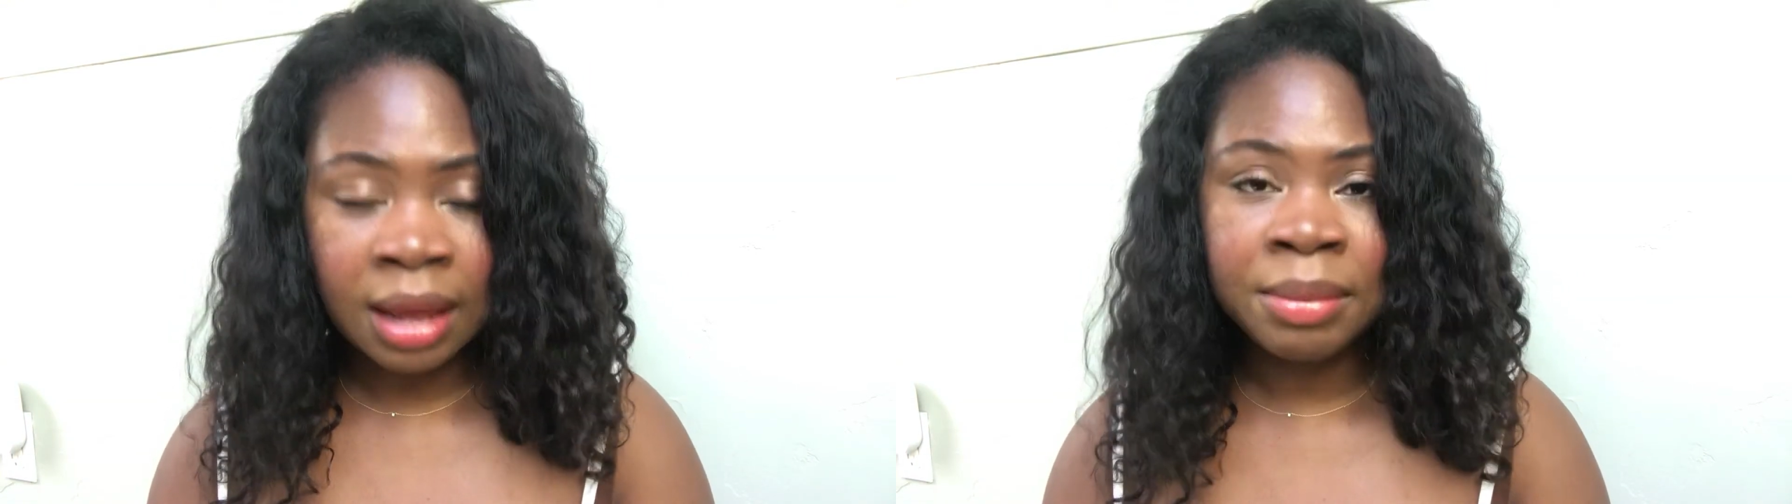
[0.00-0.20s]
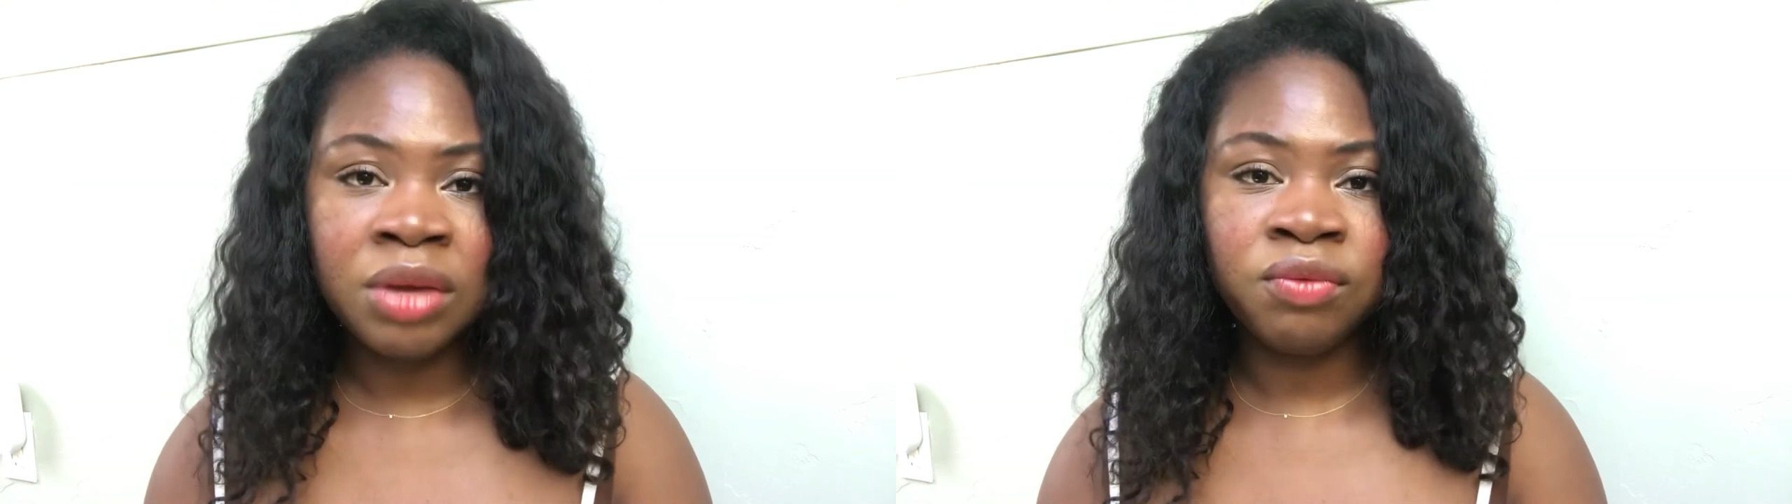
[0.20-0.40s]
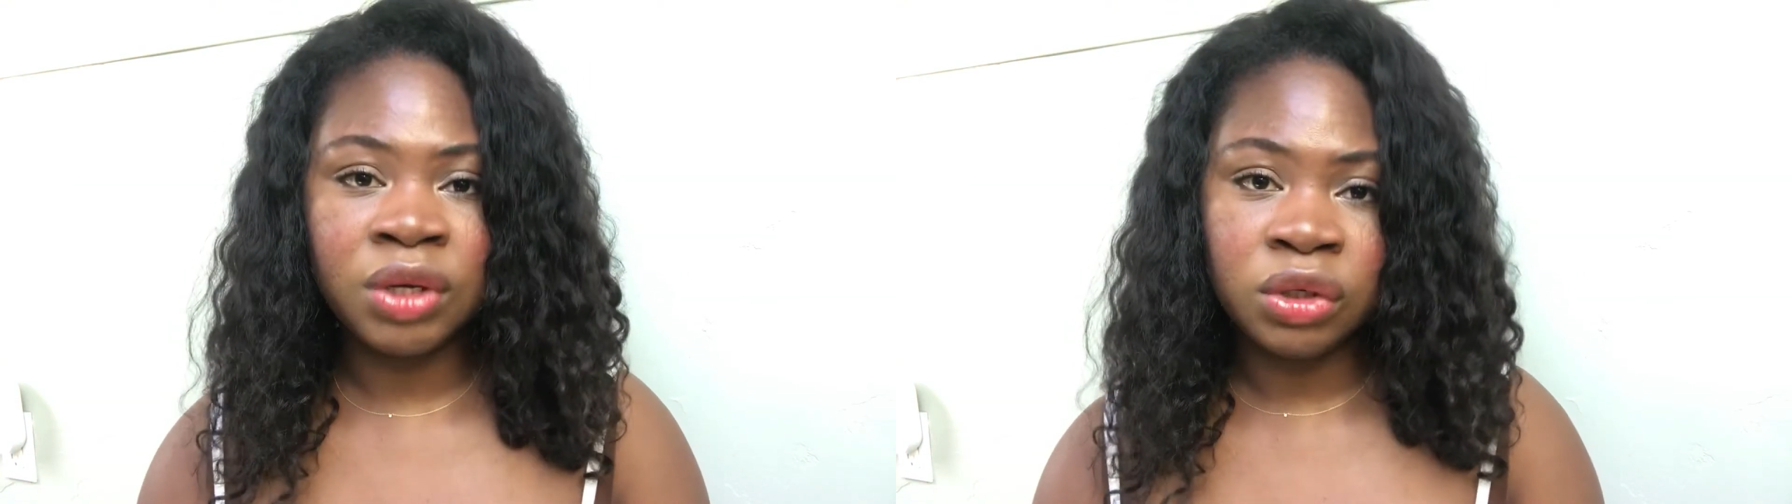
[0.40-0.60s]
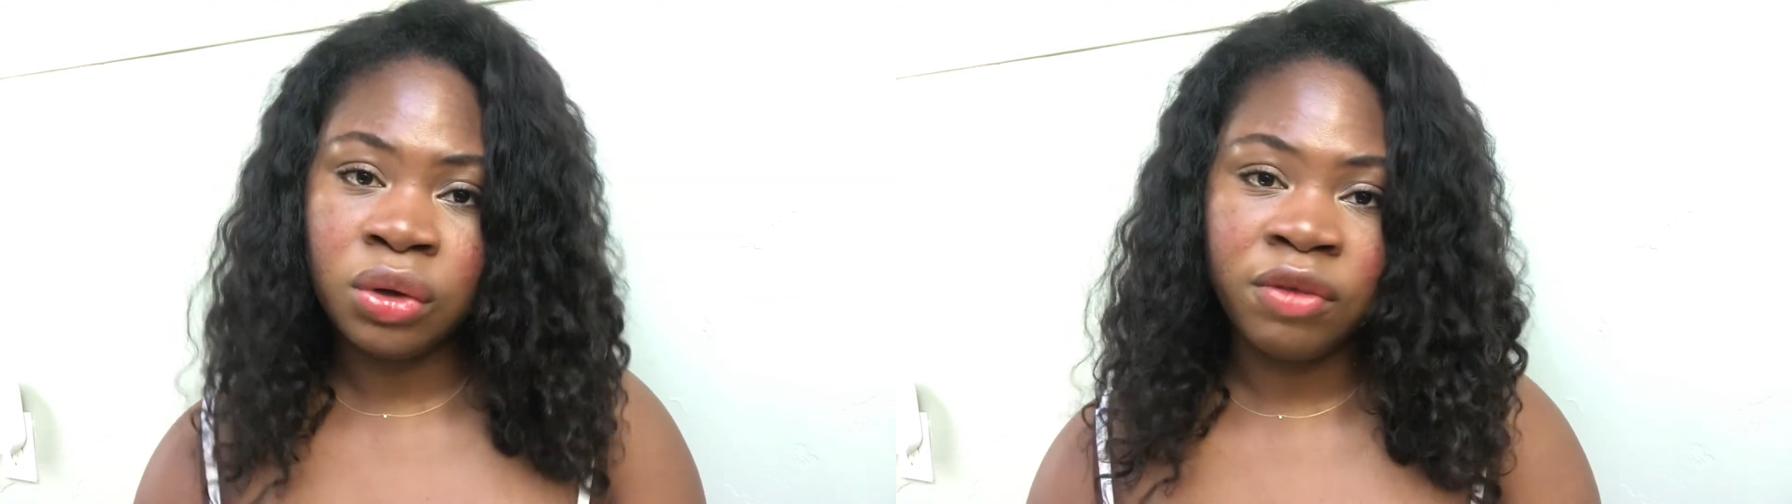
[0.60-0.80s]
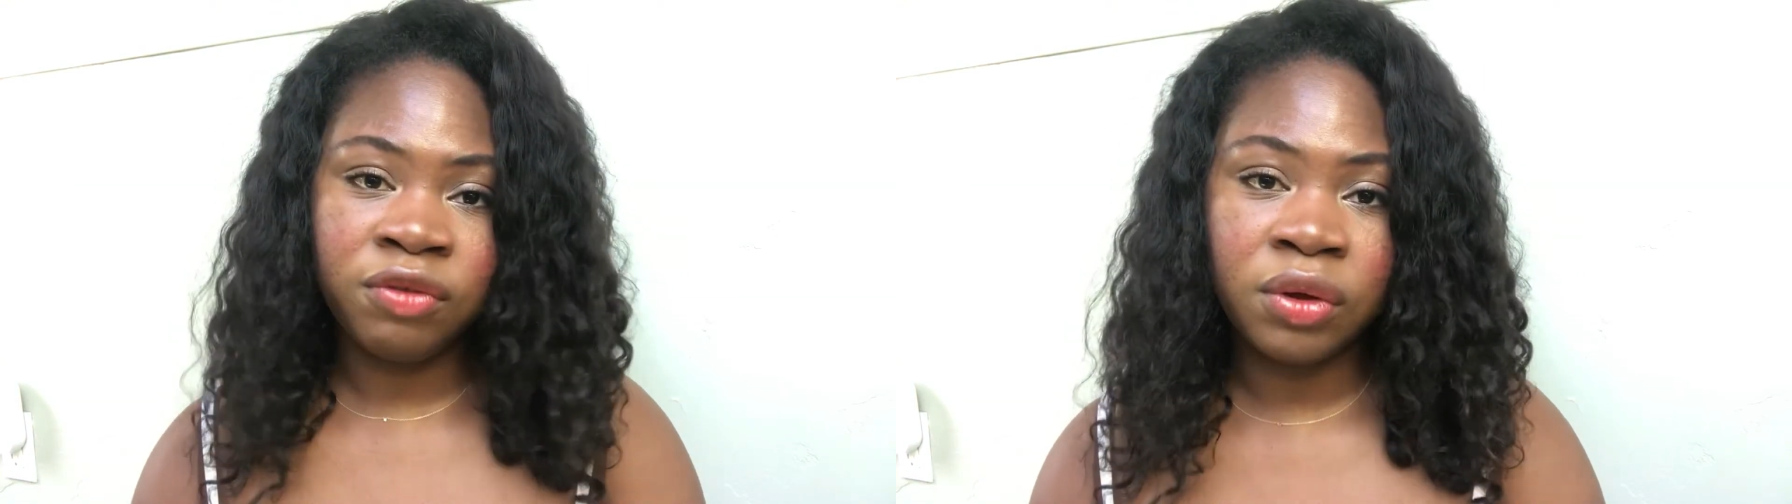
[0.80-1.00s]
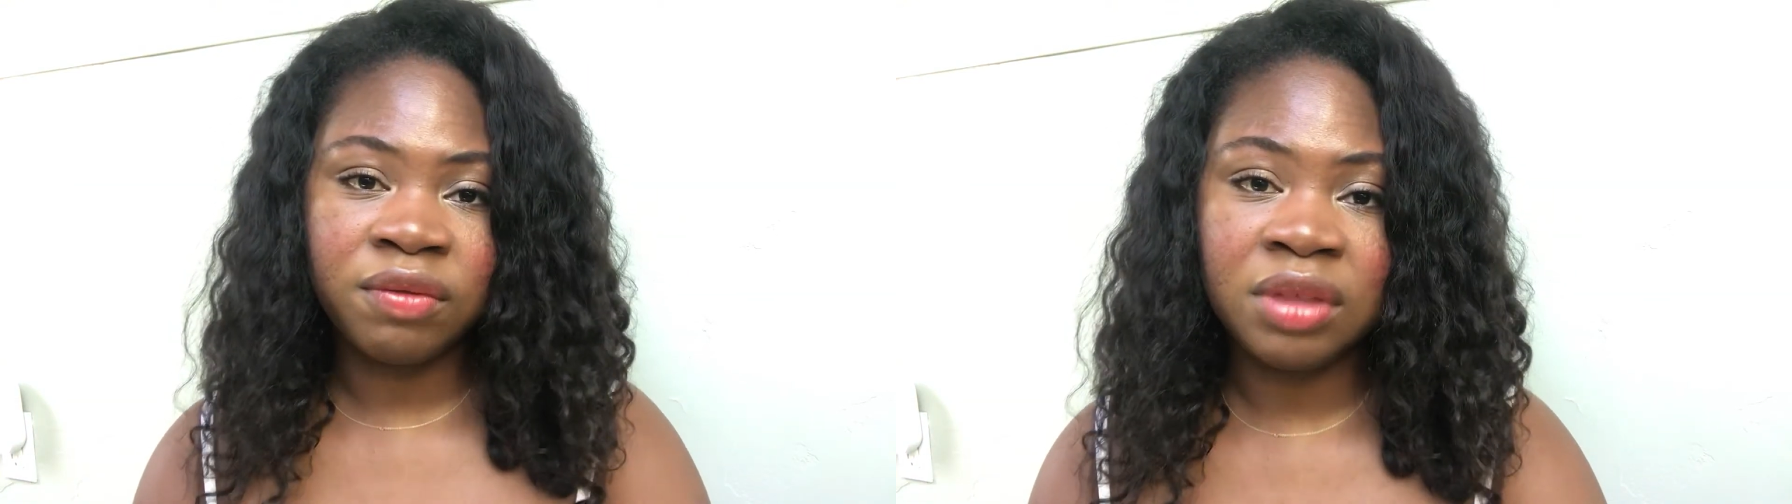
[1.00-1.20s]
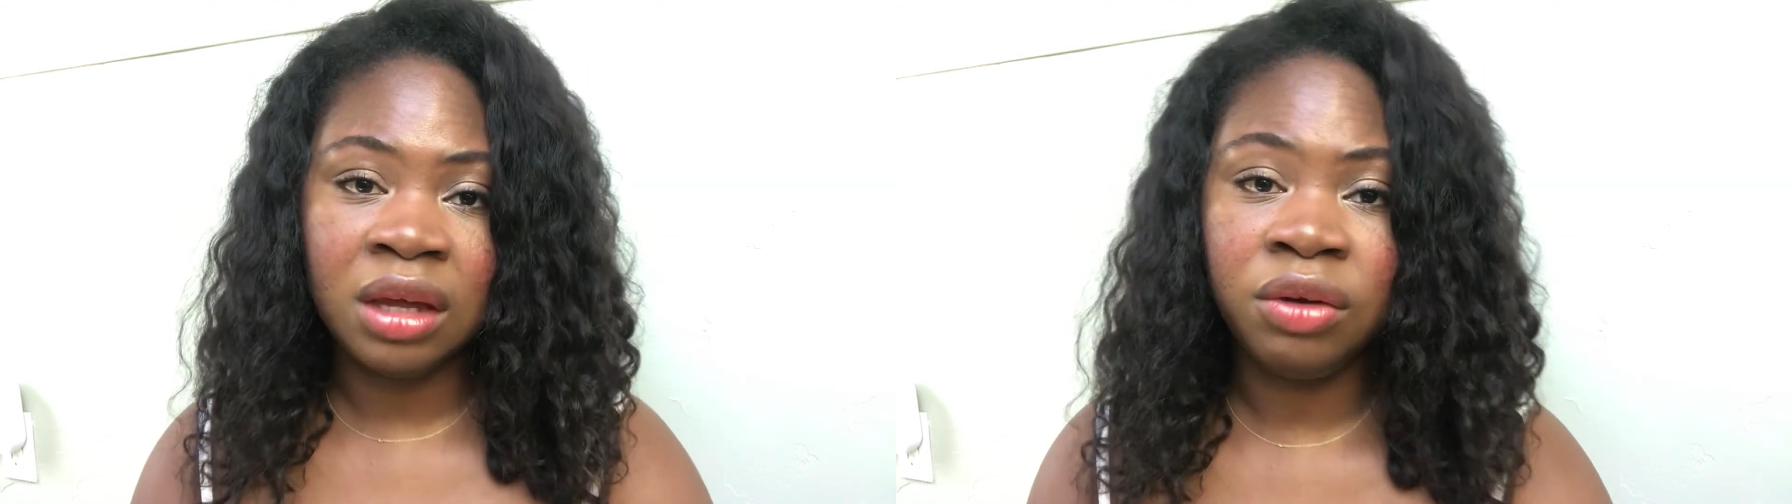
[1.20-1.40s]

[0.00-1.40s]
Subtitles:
let me read you a few of the